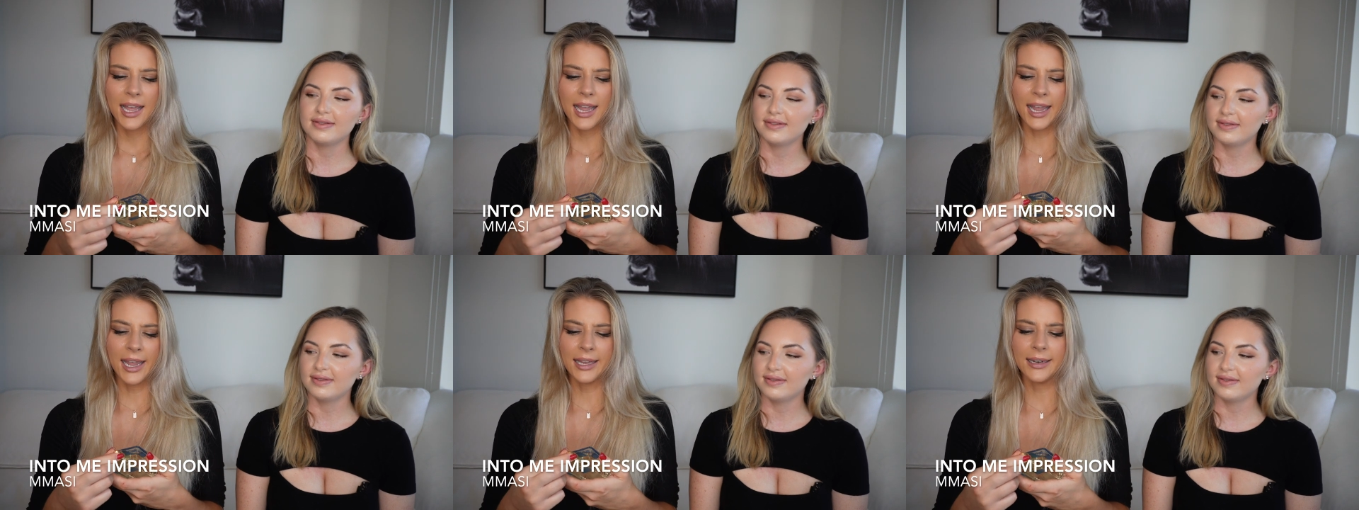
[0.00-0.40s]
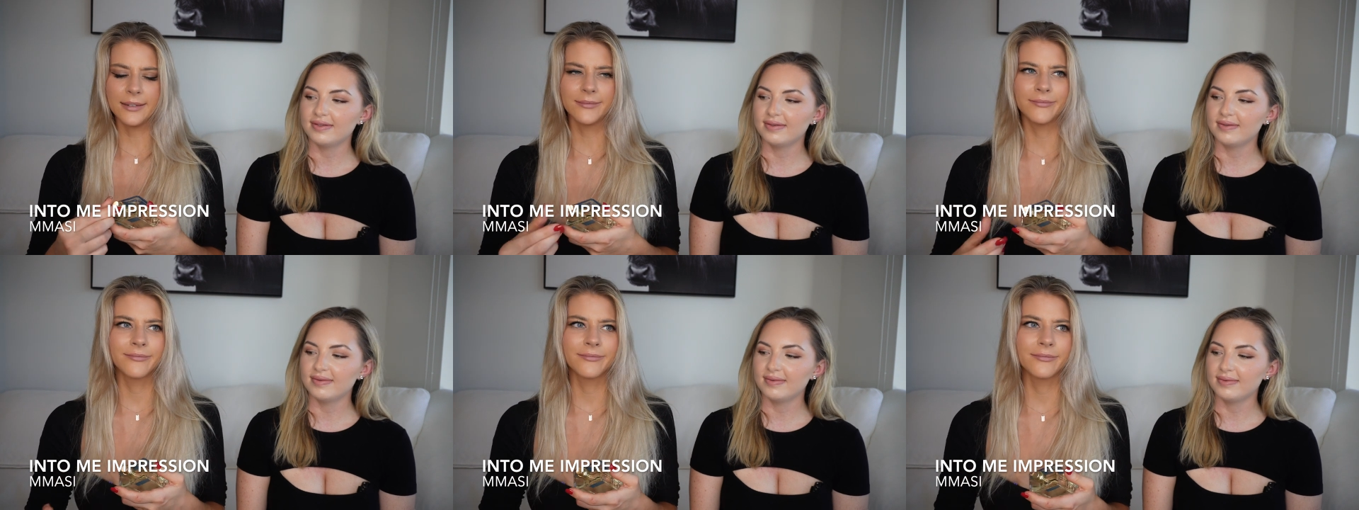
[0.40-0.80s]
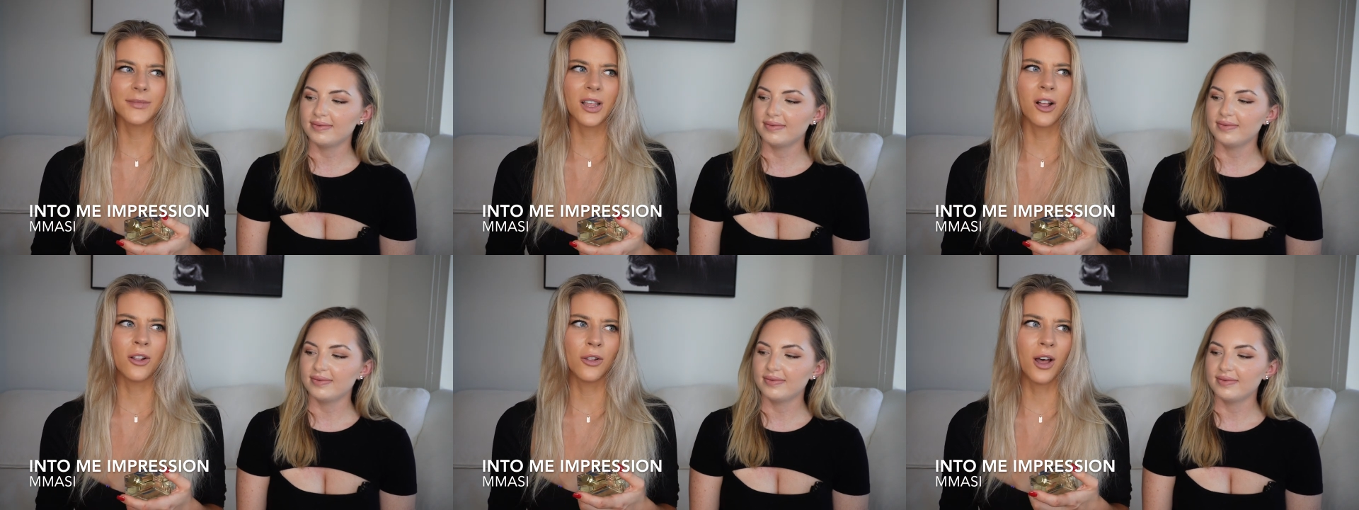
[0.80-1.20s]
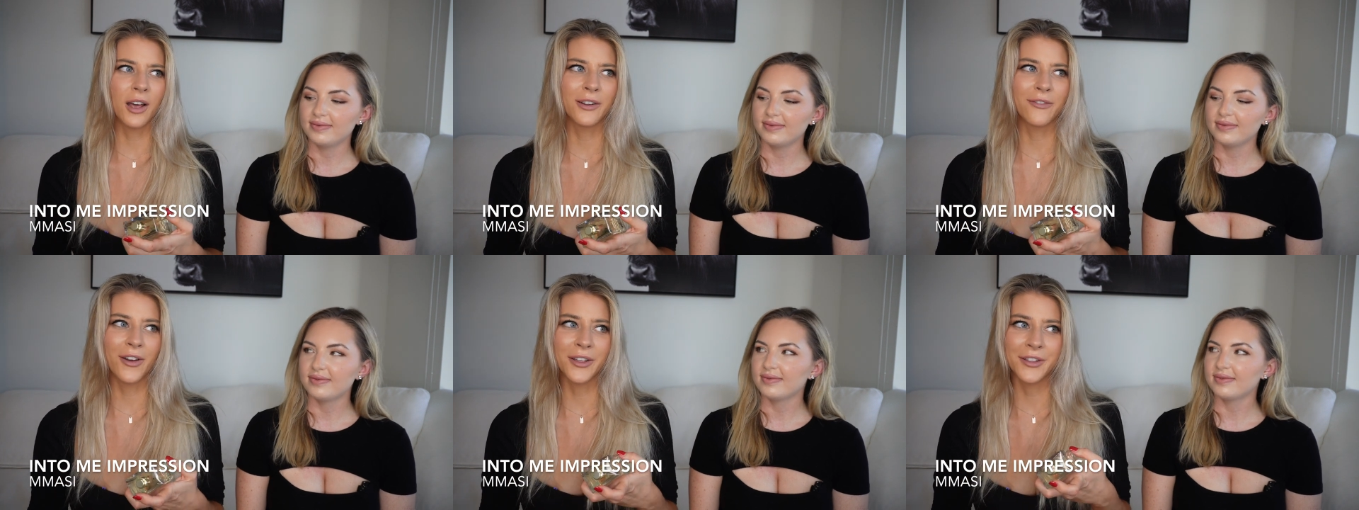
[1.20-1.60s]
Speaker 1: in a lot
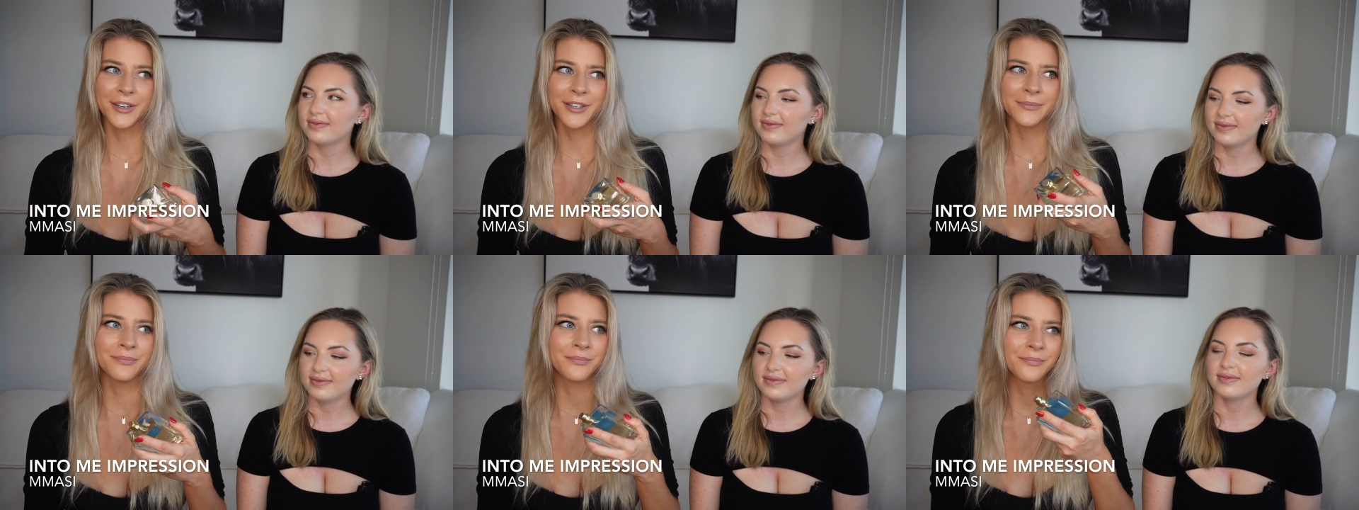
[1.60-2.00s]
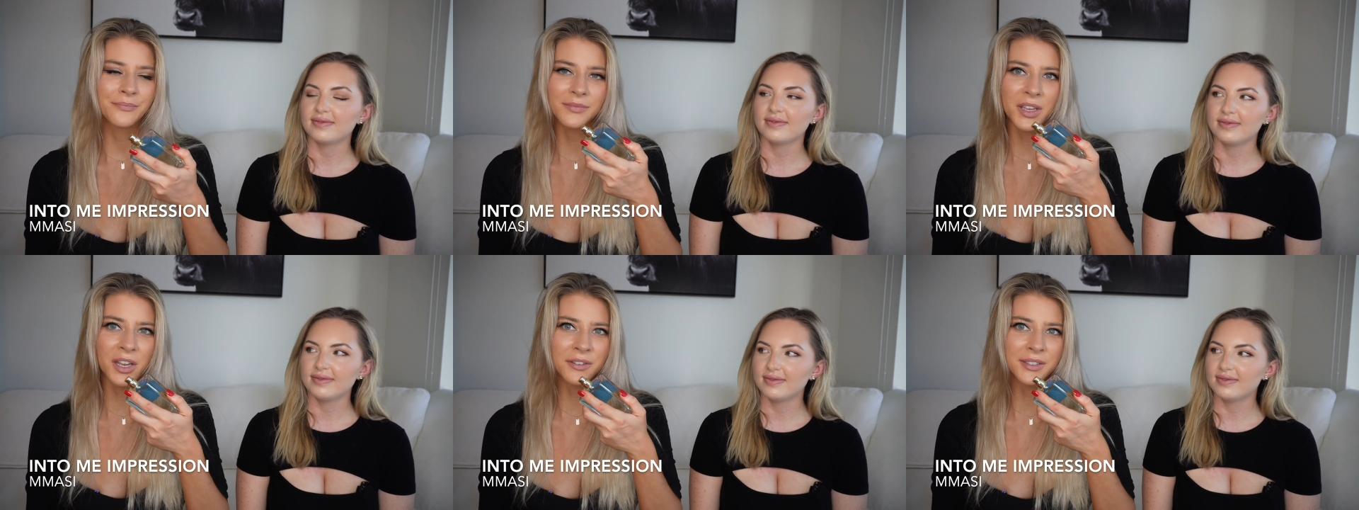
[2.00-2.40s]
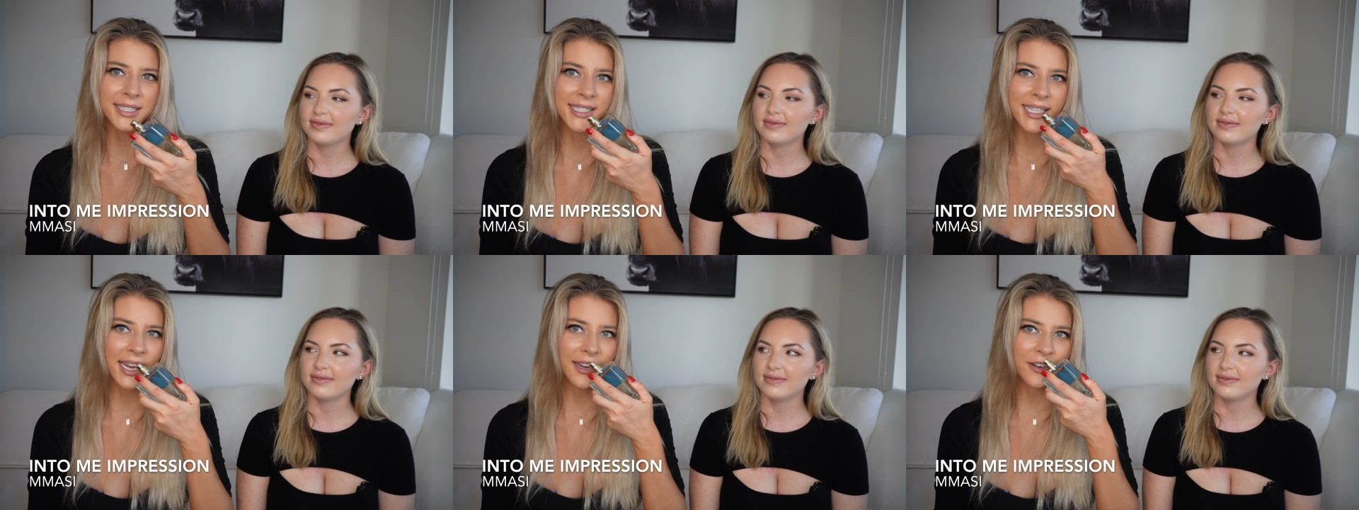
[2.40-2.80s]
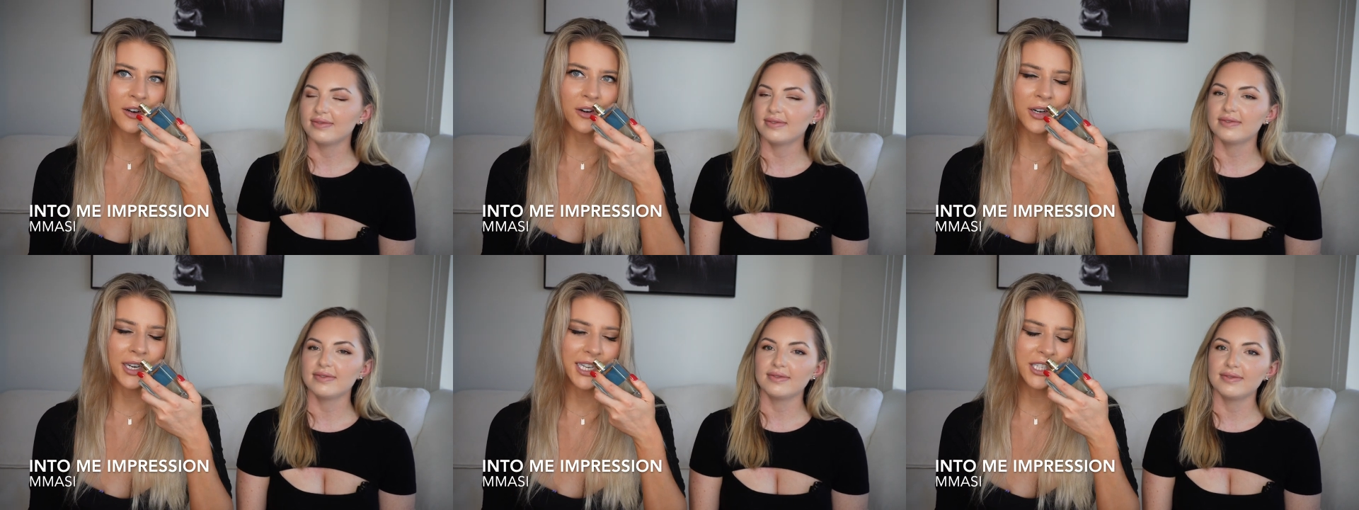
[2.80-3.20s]
of other you know,
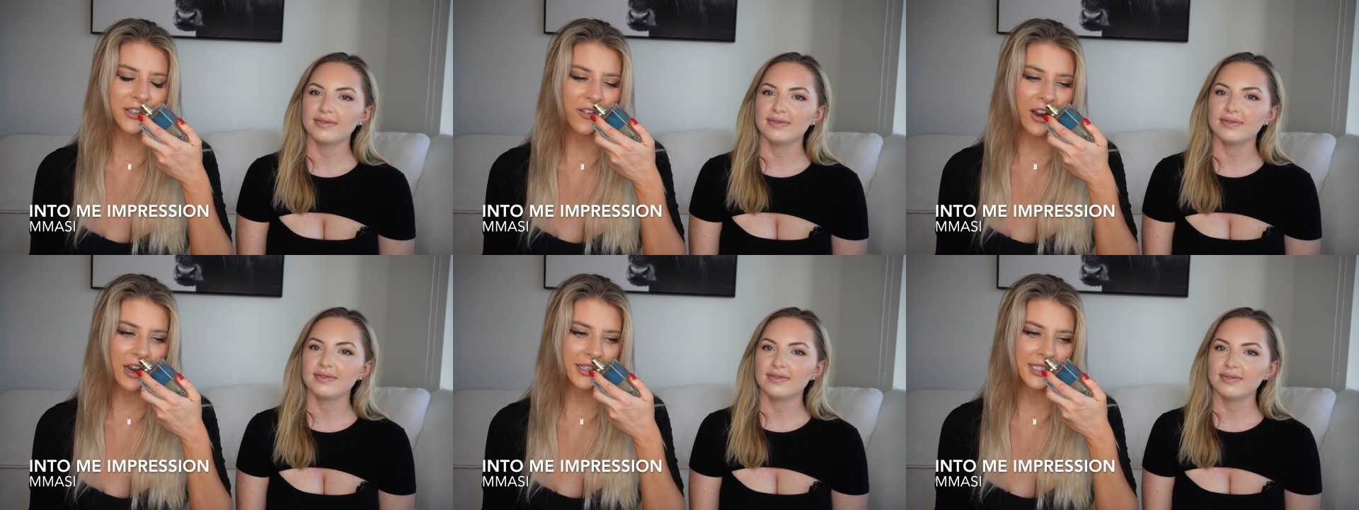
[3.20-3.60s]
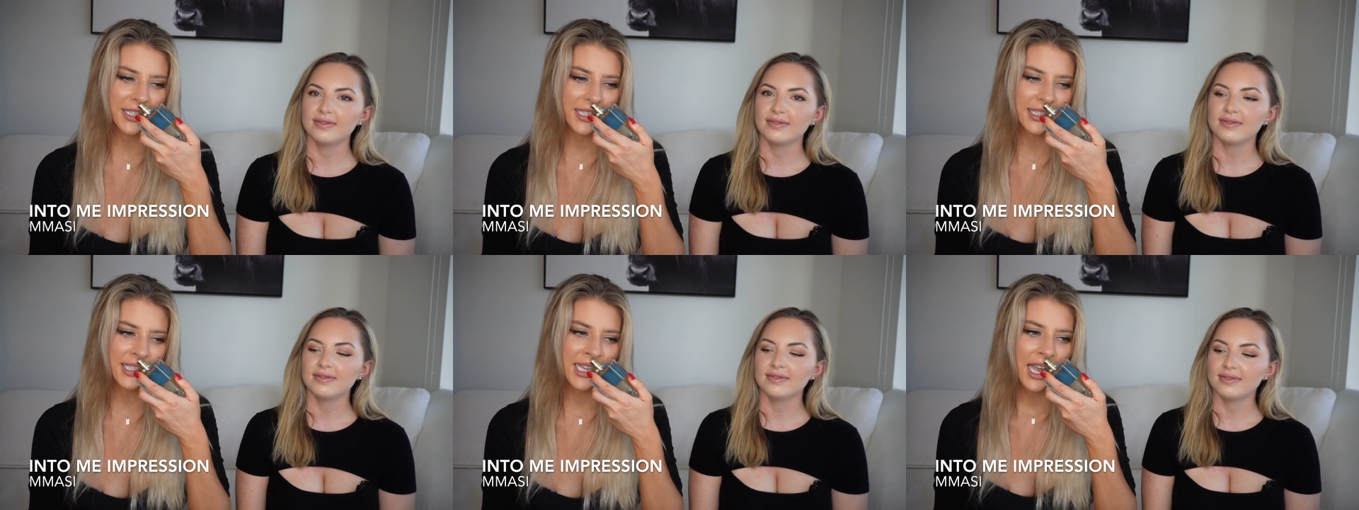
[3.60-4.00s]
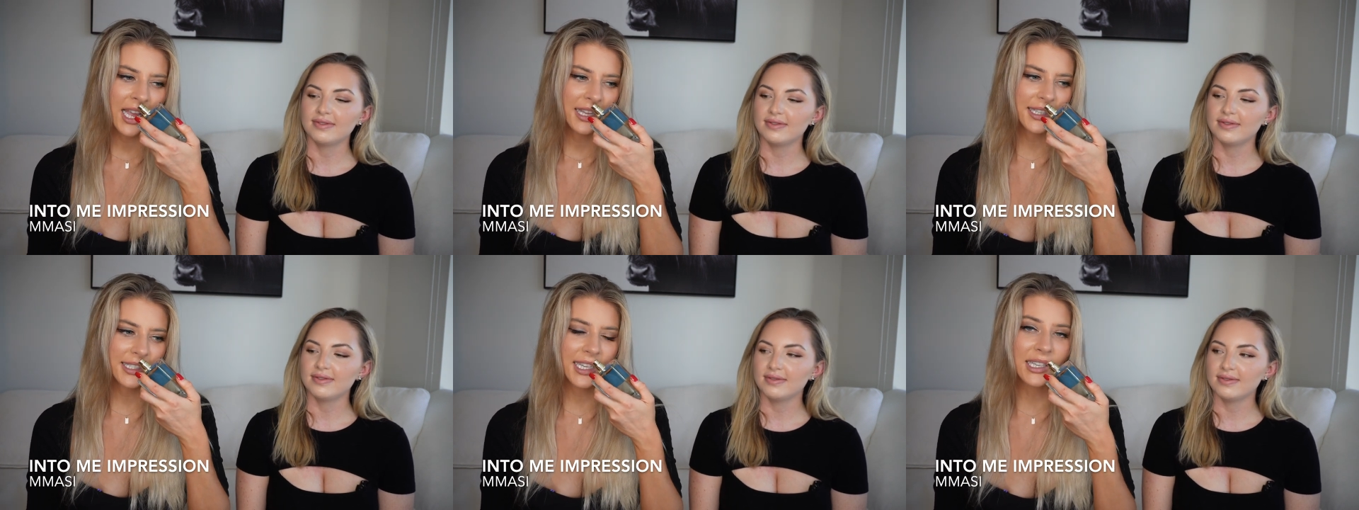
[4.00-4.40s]
designer or niche fragrances. This